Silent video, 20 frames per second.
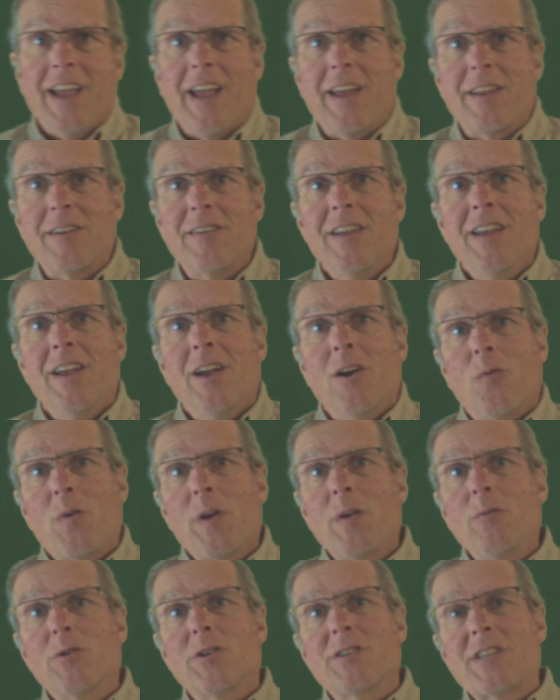And
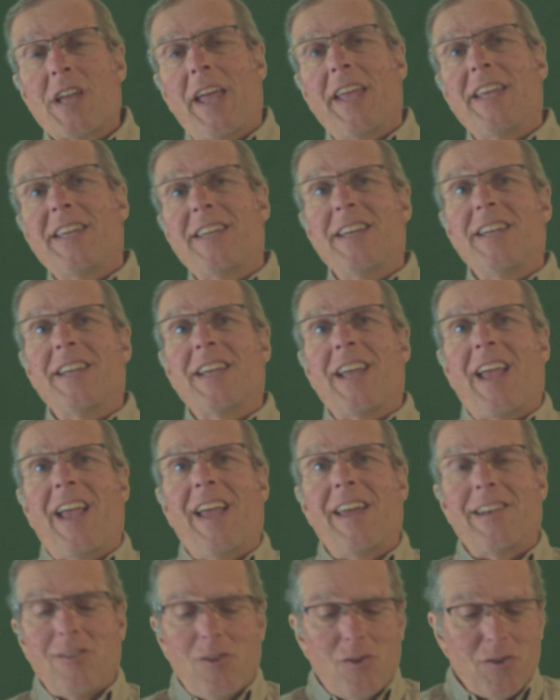we were taking
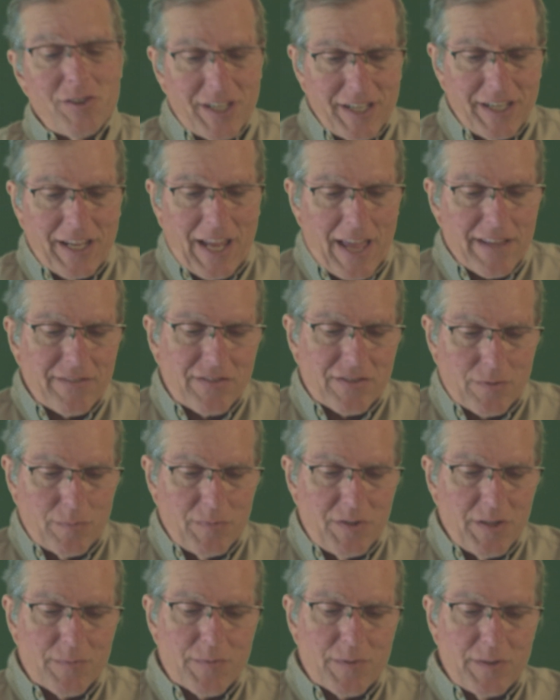and looking at
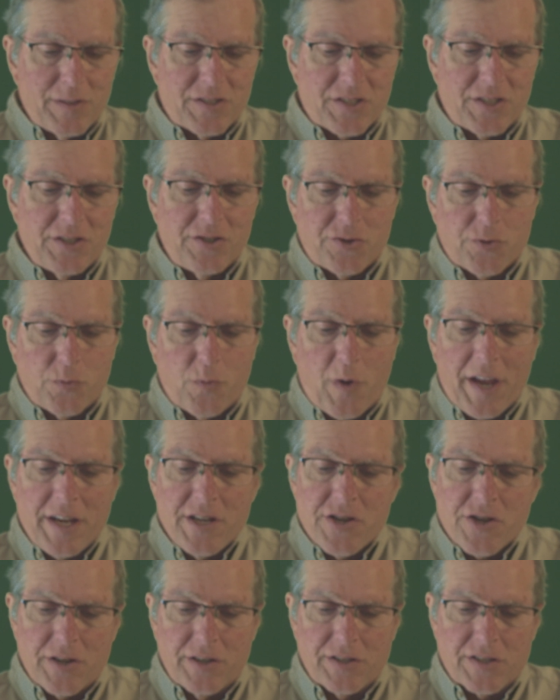some different
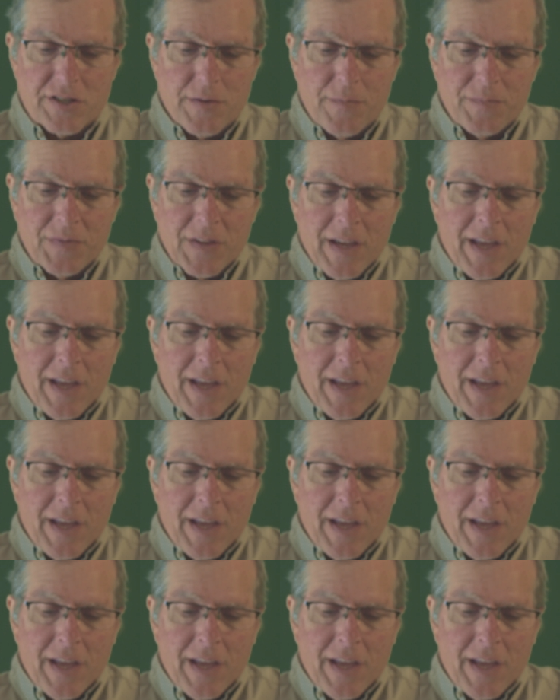situations